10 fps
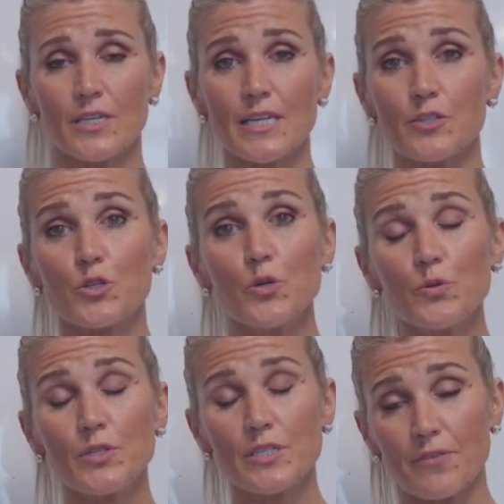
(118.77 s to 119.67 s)
did
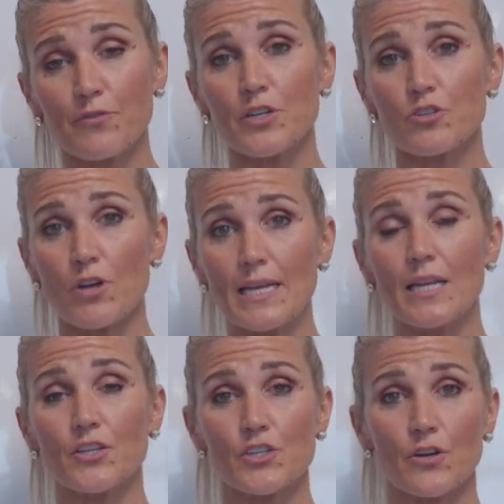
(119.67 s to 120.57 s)
two different dry
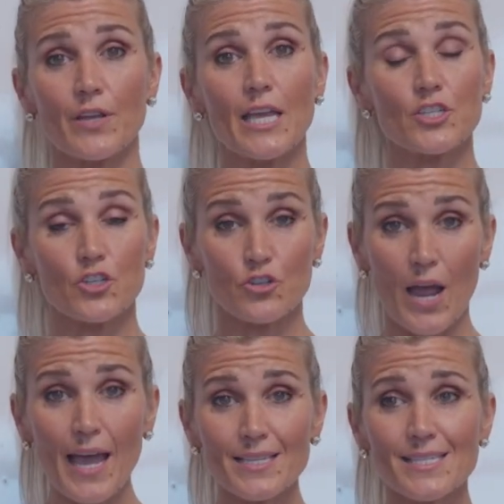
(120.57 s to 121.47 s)
needling certification
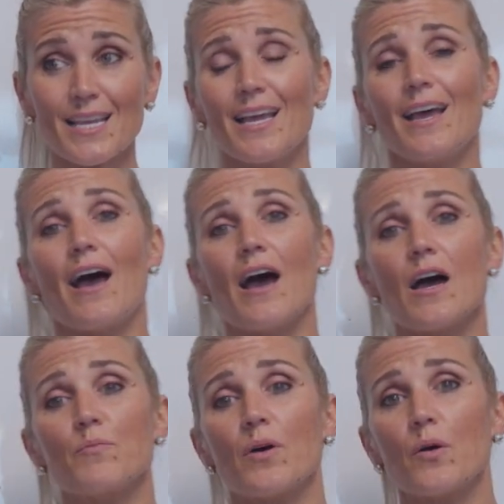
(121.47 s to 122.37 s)
tracks
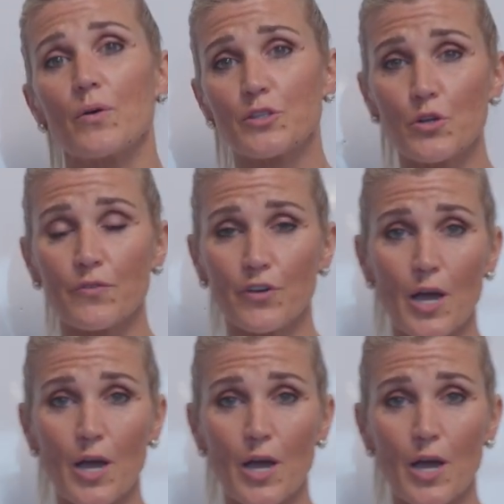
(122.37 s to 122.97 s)
with two different